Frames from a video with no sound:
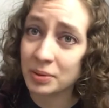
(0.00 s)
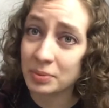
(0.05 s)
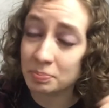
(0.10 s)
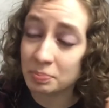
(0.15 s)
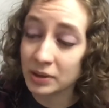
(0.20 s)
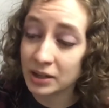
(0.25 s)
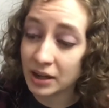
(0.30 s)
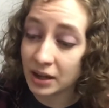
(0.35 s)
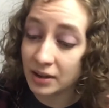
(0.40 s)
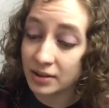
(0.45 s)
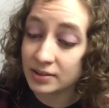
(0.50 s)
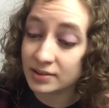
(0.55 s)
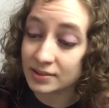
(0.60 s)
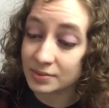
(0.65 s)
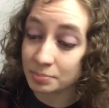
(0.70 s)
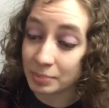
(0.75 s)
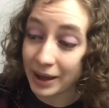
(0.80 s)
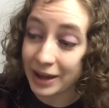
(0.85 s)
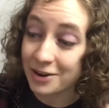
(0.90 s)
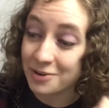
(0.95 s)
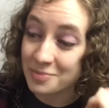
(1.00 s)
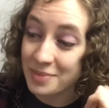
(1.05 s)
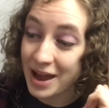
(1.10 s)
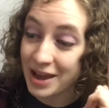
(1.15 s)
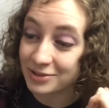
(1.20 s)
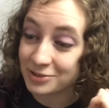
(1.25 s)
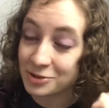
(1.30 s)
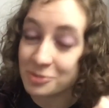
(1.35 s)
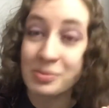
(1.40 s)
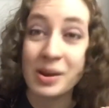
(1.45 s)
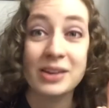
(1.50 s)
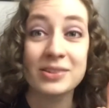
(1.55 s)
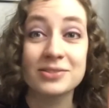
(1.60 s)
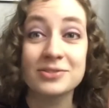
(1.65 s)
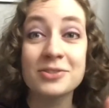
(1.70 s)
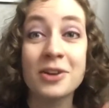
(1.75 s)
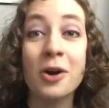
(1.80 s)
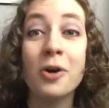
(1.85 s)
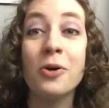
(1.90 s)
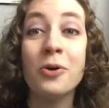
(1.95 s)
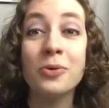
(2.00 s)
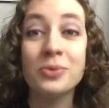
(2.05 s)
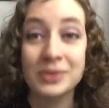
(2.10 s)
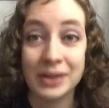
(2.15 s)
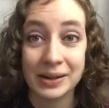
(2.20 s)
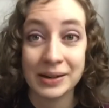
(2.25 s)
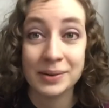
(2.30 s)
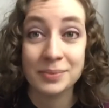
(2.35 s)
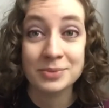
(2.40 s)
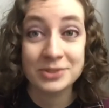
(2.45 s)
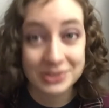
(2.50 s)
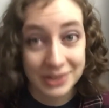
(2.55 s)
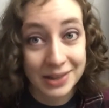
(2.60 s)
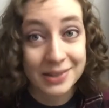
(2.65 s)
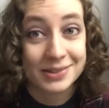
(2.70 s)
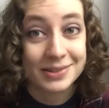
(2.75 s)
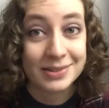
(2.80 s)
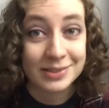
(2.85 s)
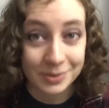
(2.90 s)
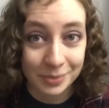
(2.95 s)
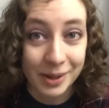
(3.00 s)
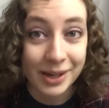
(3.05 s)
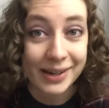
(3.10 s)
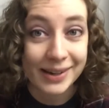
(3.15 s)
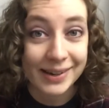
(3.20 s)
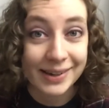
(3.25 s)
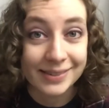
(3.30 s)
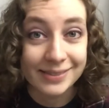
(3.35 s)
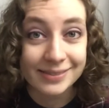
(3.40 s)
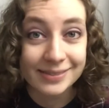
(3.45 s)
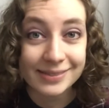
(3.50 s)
because Battlemaster makes no damn sense to me.